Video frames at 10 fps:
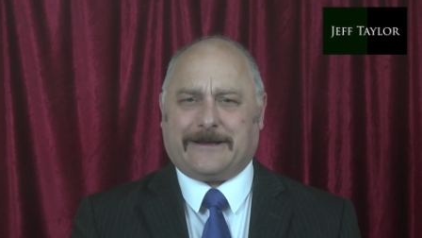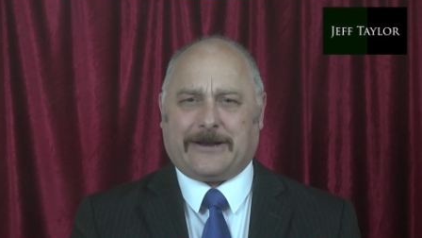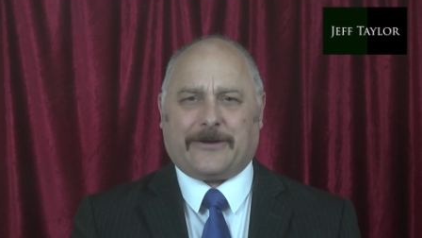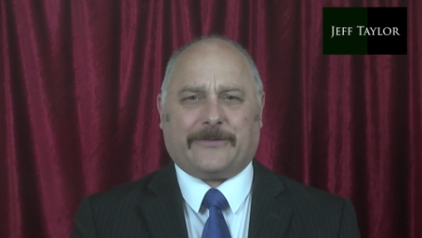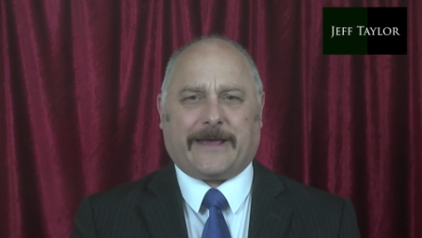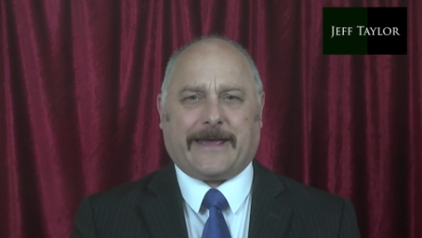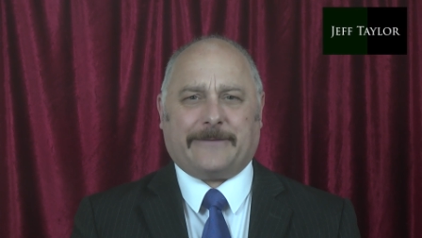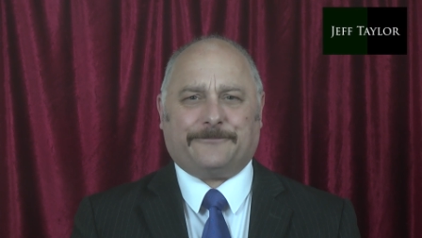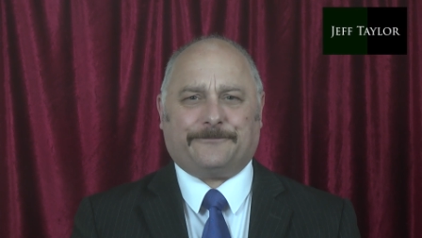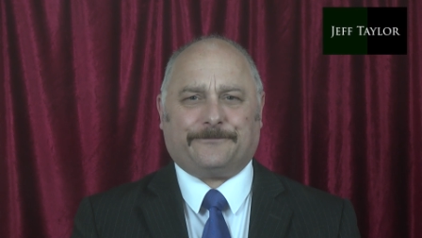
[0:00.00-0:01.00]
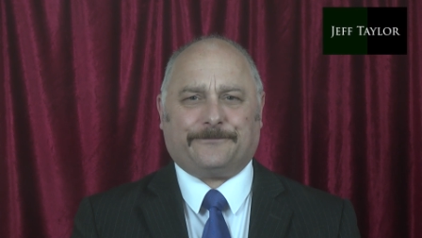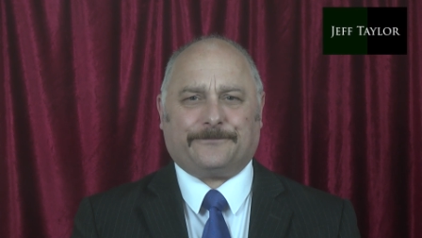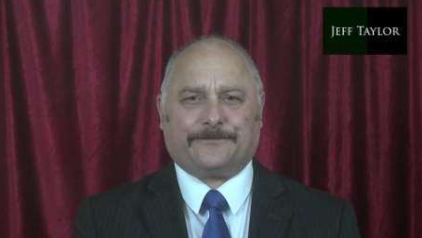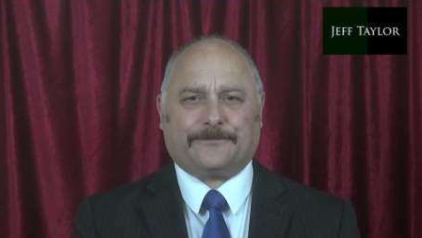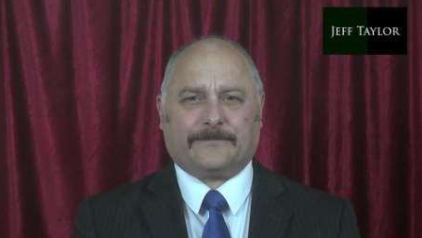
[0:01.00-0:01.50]
Hello there.
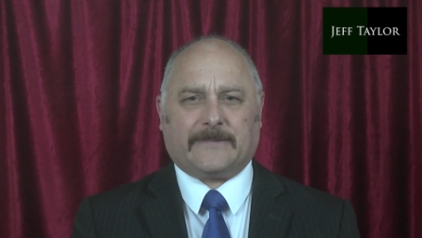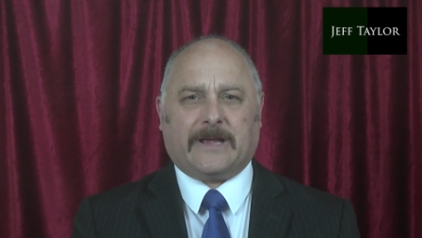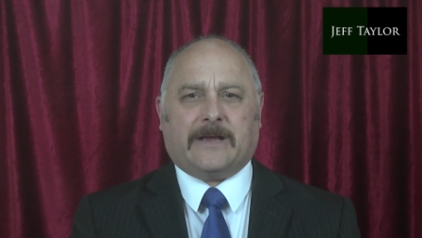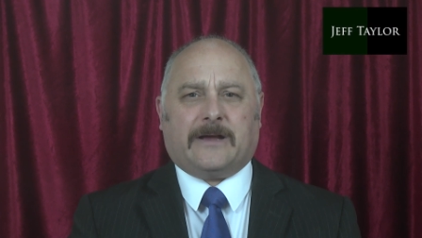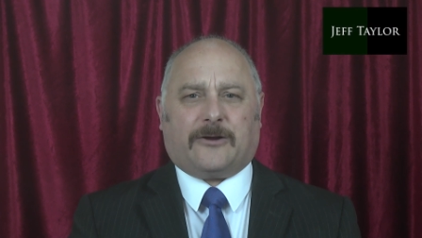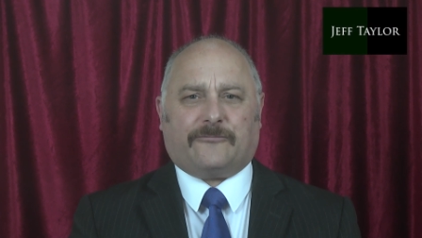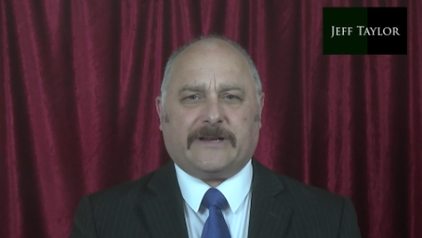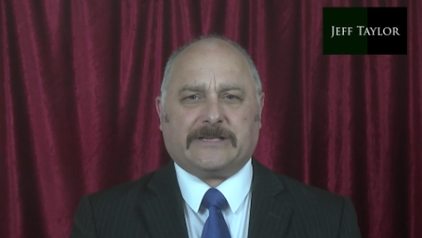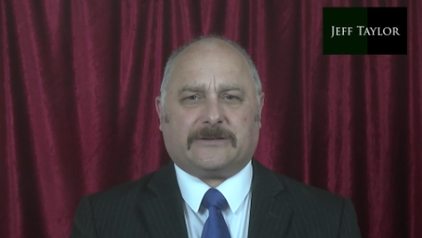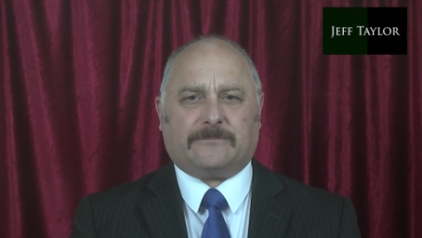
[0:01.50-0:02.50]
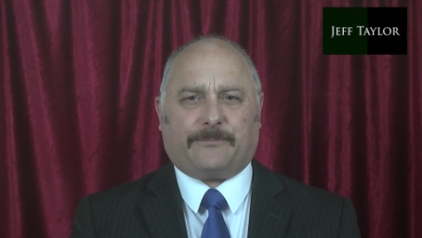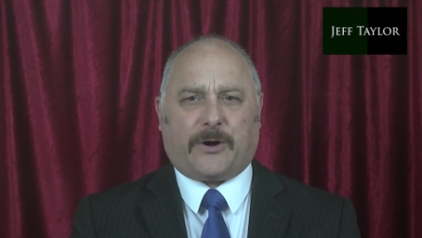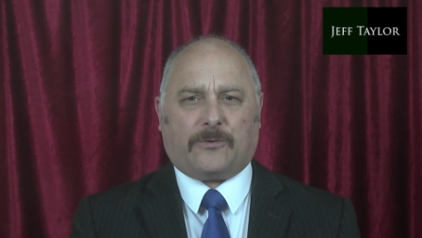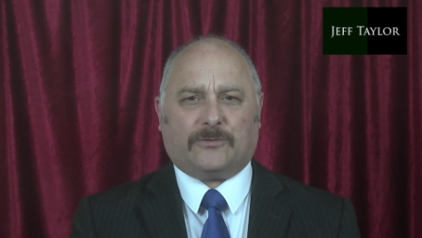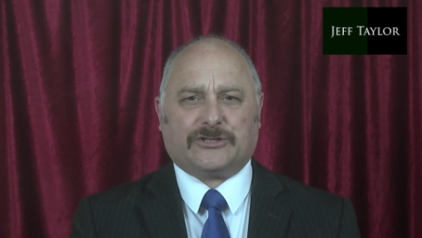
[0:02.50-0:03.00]
A recent
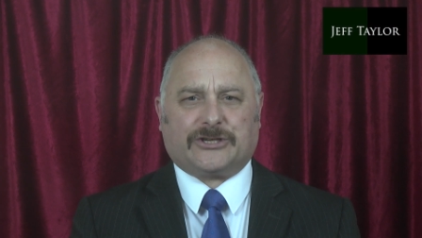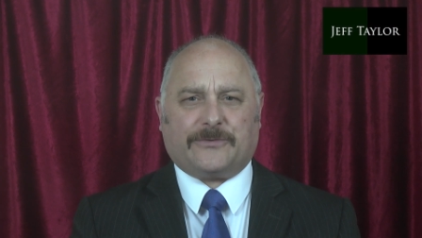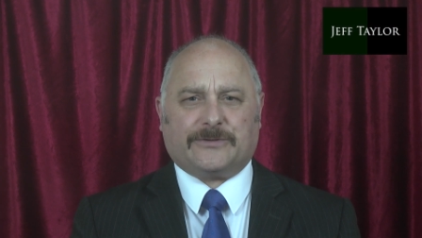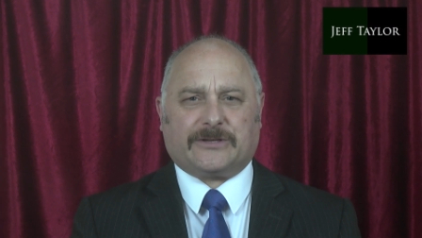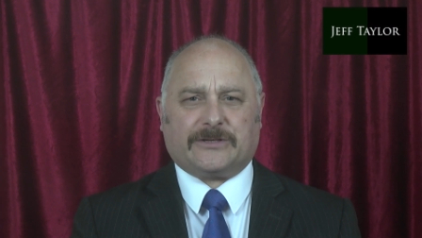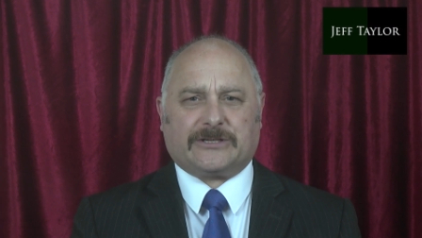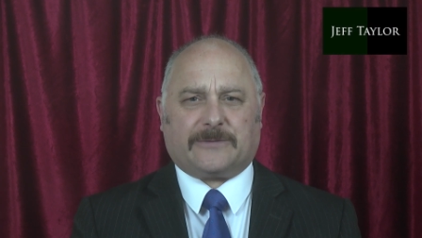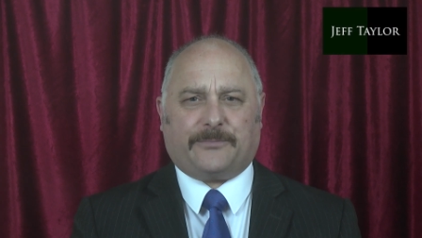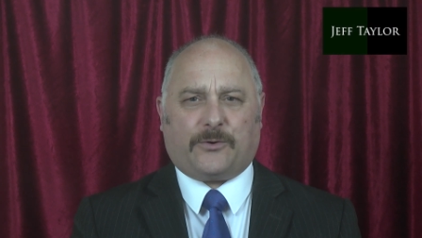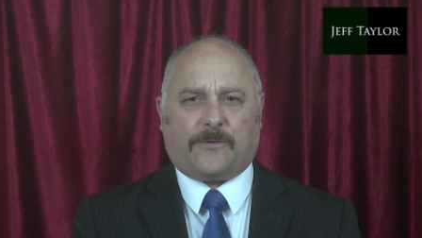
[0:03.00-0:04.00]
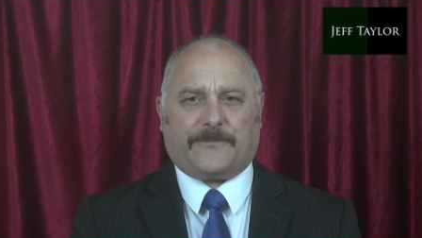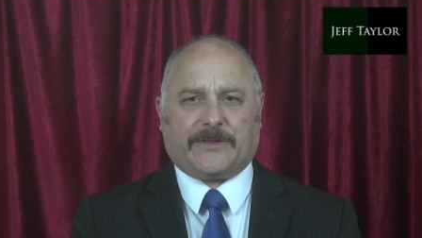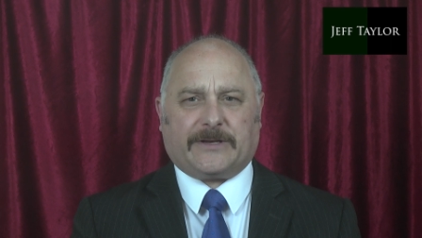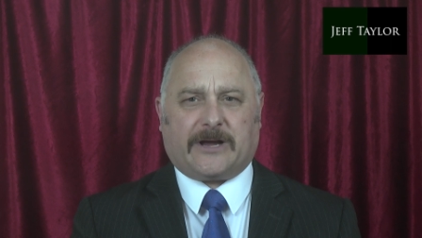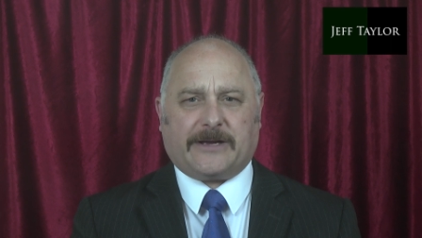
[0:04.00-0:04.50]
poll shows that support for
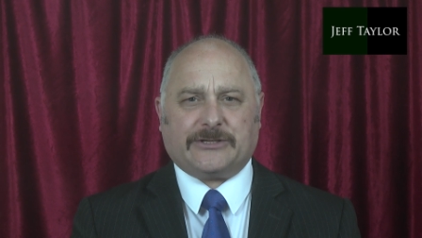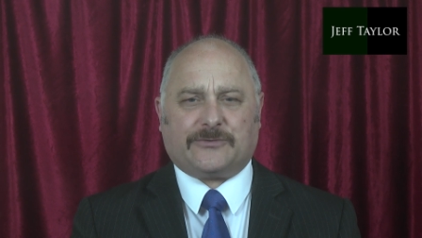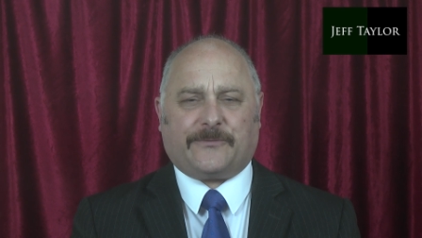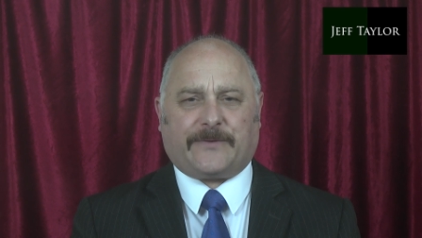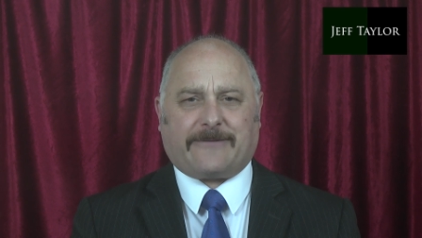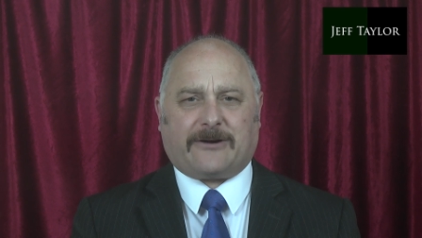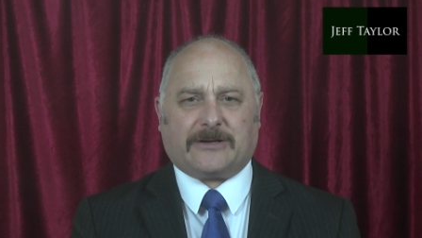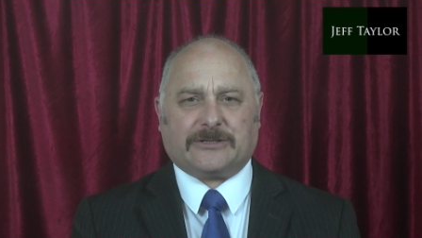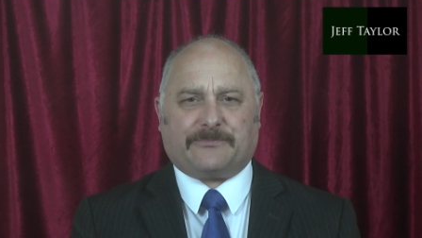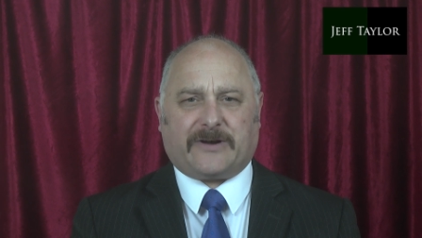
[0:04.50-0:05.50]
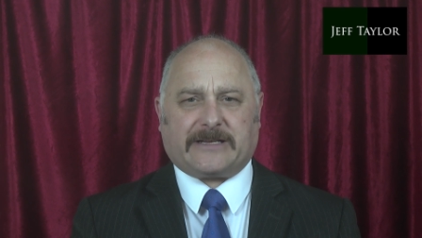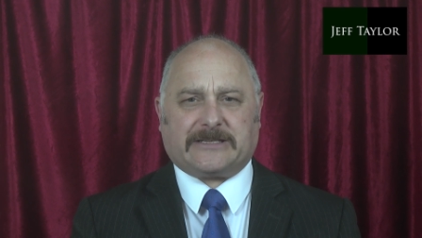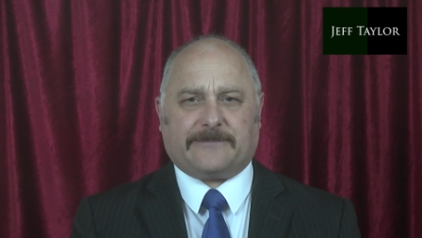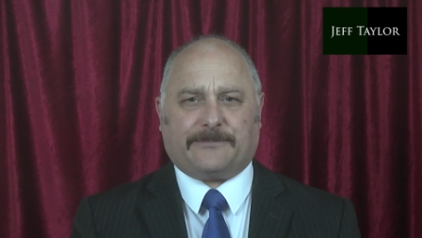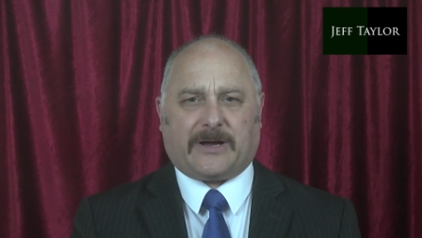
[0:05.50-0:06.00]
the Nigel Farage
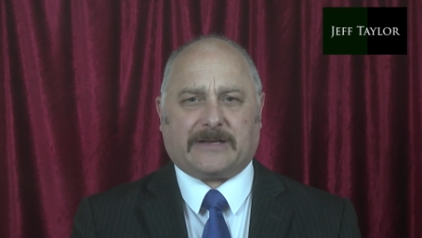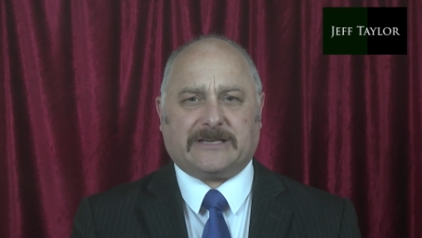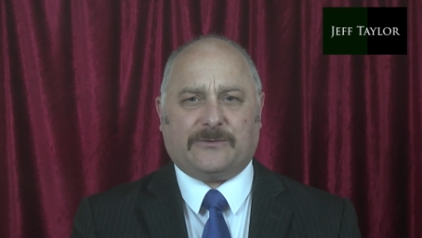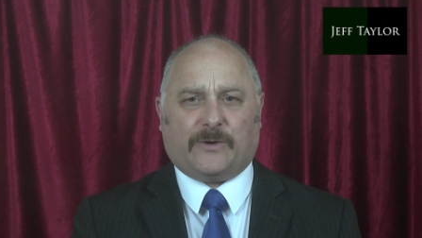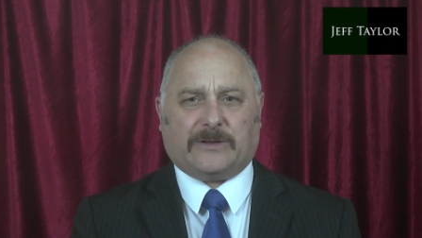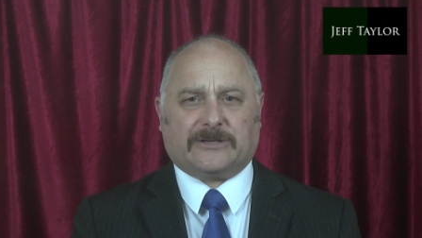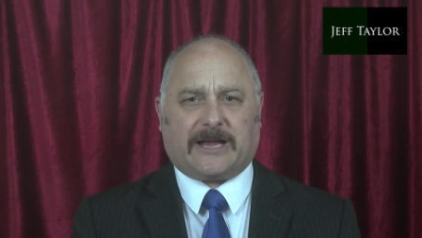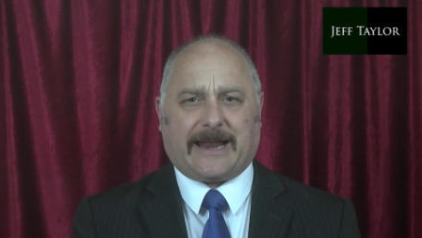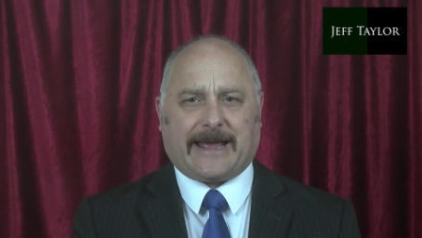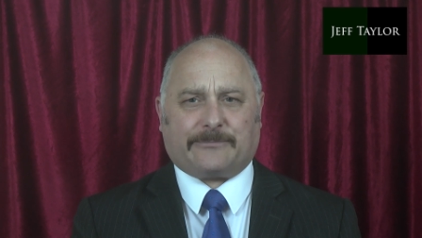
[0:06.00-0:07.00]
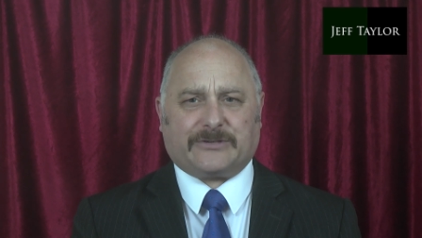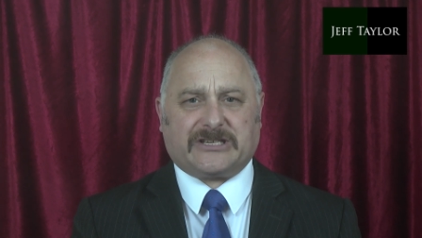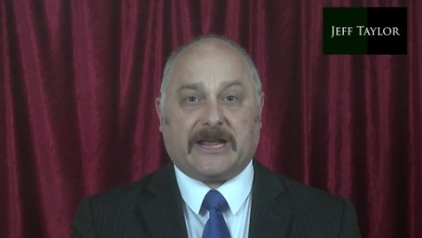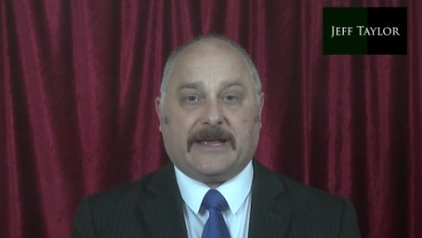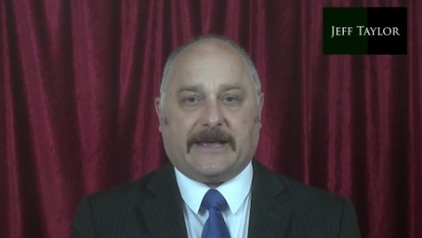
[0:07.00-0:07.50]
Brexit Party will collapse